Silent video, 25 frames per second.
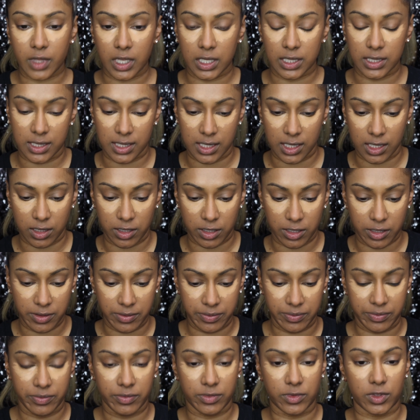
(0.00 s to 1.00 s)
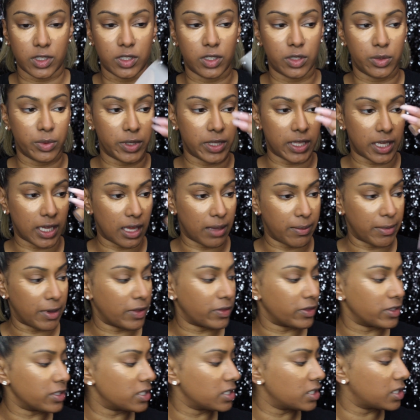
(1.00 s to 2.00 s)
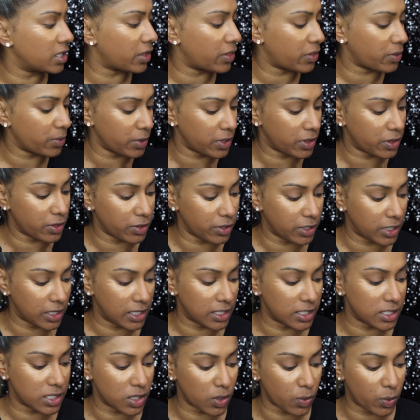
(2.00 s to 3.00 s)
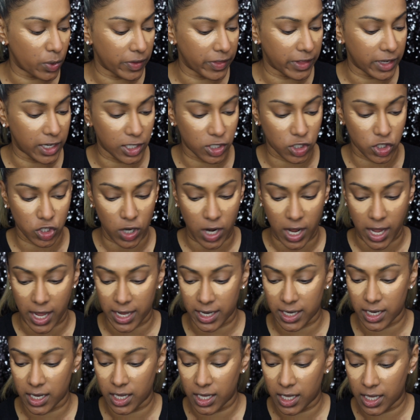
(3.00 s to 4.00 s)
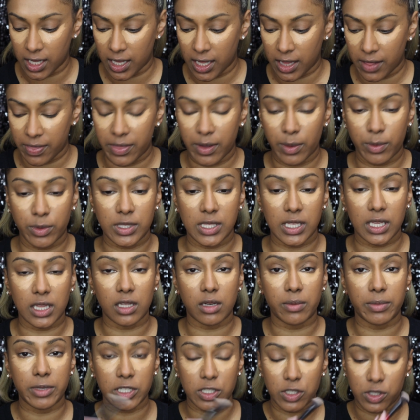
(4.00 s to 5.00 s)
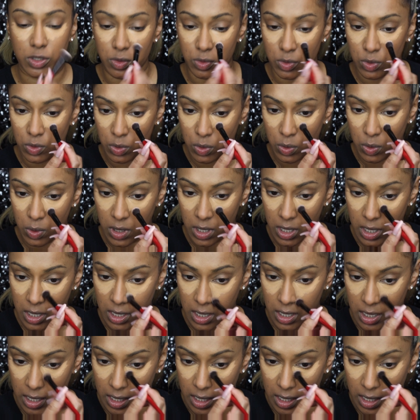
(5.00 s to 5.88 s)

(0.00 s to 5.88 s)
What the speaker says: concealer, the new one that came out. This is the 330. This is the one that I tried that was a little bit too